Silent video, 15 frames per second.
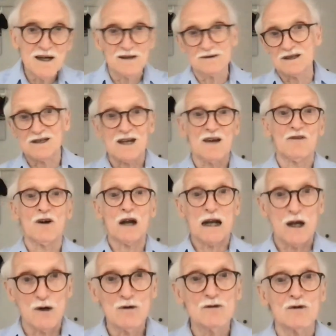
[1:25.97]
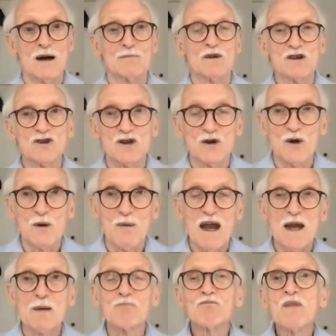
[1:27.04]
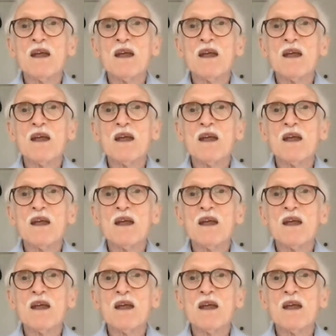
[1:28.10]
because I haven't a clue how much you're going to make.